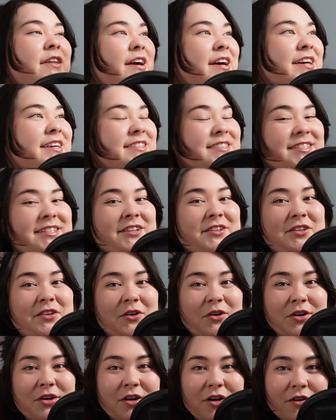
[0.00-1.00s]
There's another
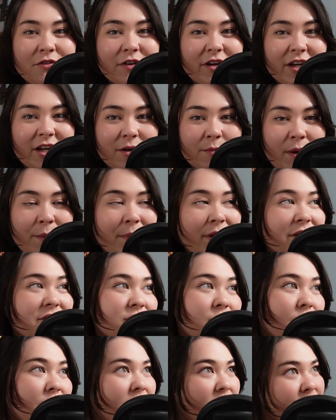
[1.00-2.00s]
corner over here by my
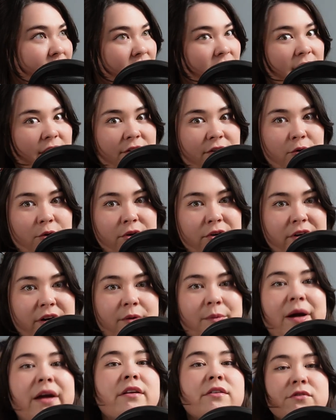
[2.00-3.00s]
door, and then another corner
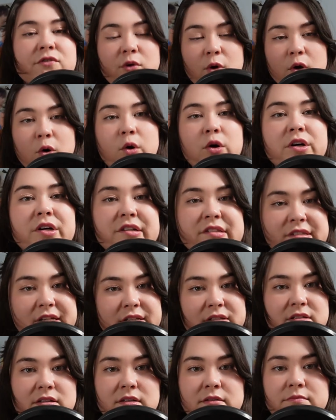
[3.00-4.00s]
here, right? Four corners.
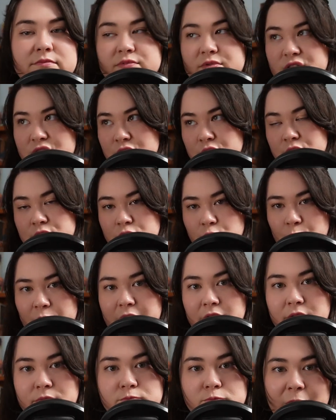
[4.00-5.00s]
It's a
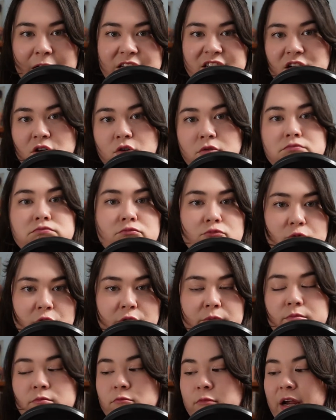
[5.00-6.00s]
square rectangle
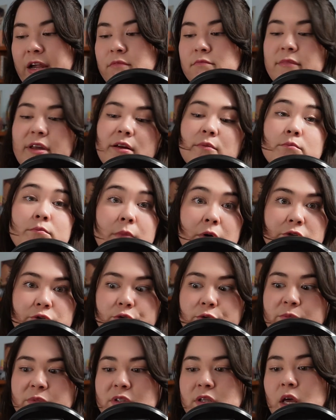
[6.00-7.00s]
room, right? Like
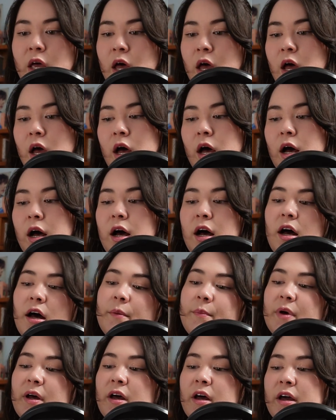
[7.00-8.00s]
most rooms.
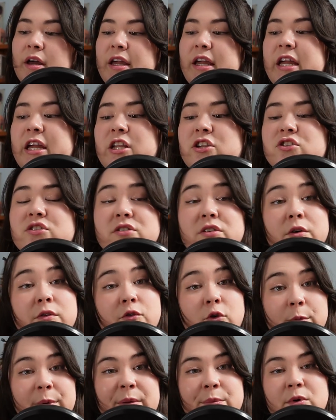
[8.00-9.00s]
Um, each so
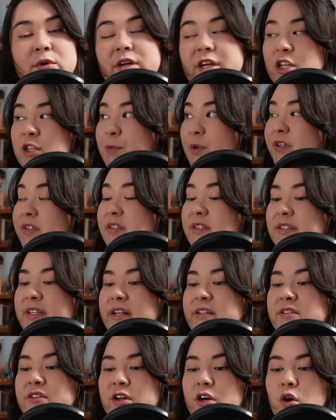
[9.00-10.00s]
four people, each person
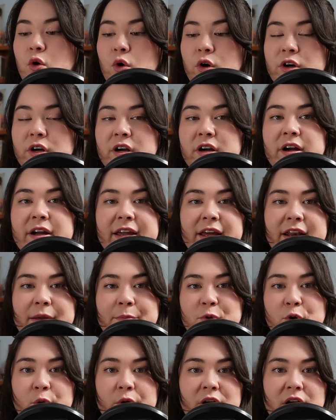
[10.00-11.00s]
stands in a corner. Again,
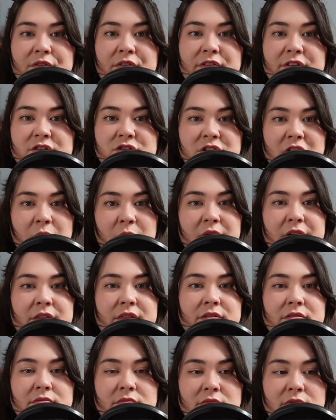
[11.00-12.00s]
I'm going off of the show,
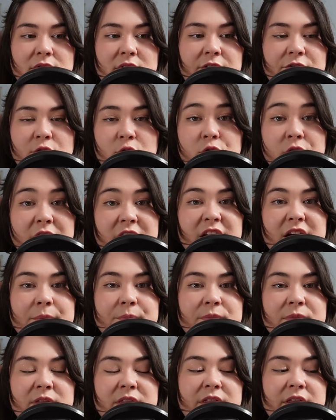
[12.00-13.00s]
and if you look it
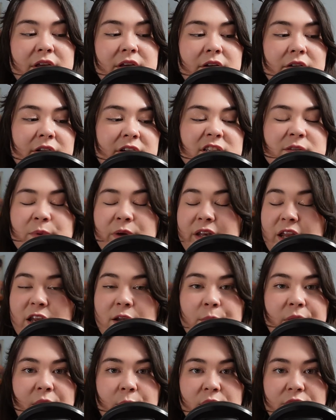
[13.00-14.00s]
up, they'll explain how
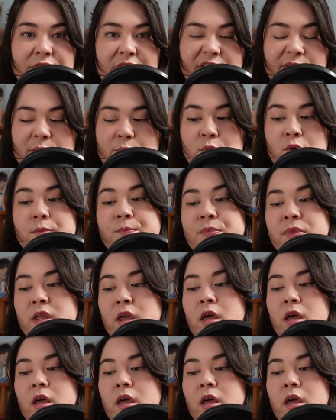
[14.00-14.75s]
to play with five people.